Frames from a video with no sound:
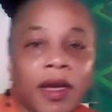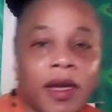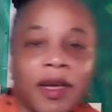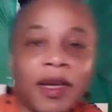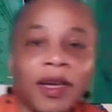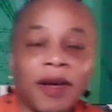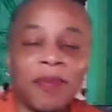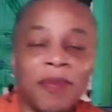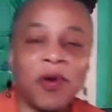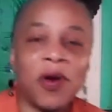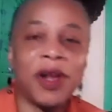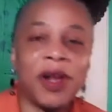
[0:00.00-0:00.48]

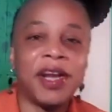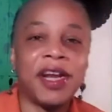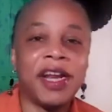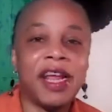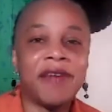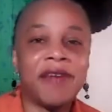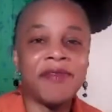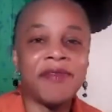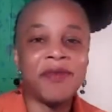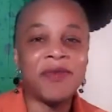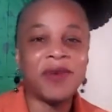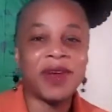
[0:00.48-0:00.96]
Good morning,
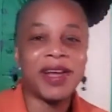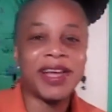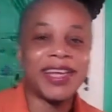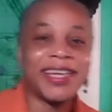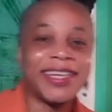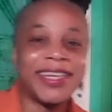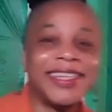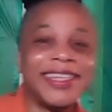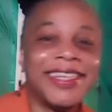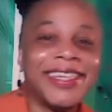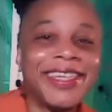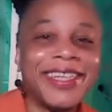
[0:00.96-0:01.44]

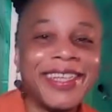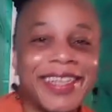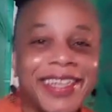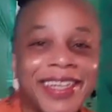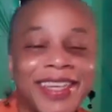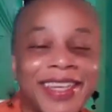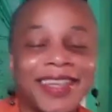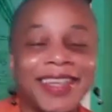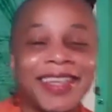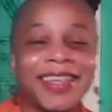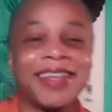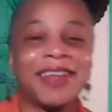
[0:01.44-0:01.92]

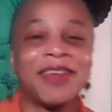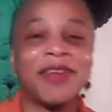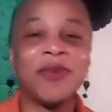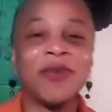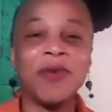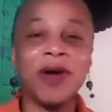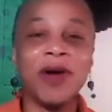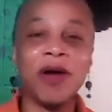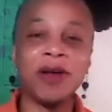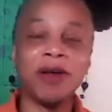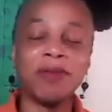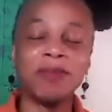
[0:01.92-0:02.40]
everyone.
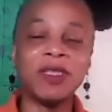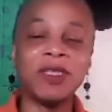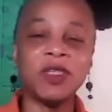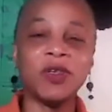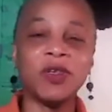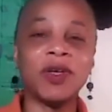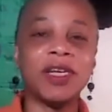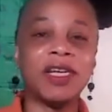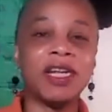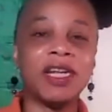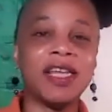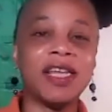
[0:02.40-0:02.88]
Good
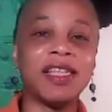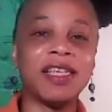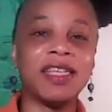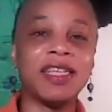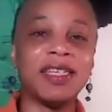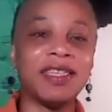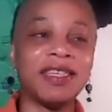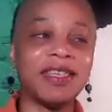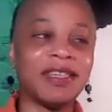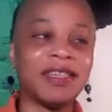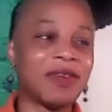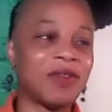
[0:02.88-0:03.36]
morning.
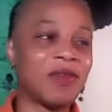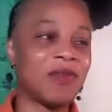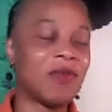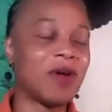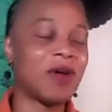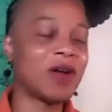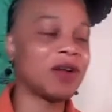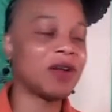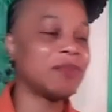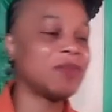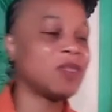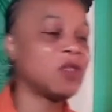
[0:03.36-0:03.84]

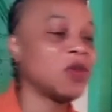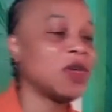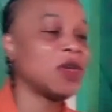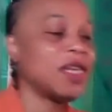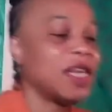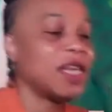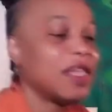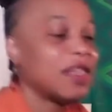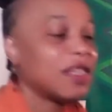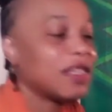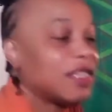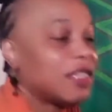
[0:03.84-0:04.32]
Welcome to
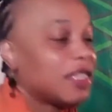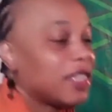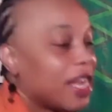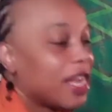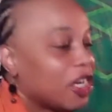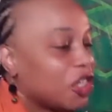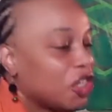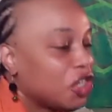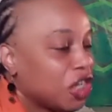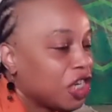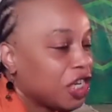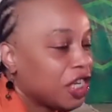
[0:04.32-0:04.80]
another
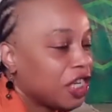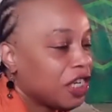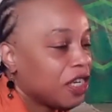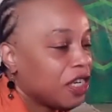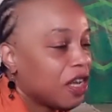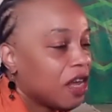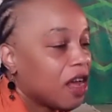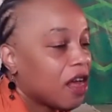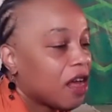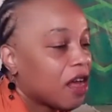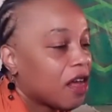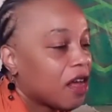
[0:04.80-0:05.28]
session
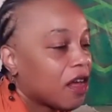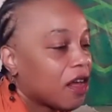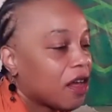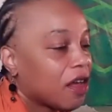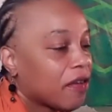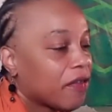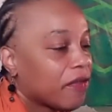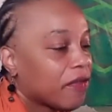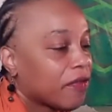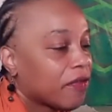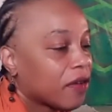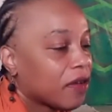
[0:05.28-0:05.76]

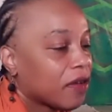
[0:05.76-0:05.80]
of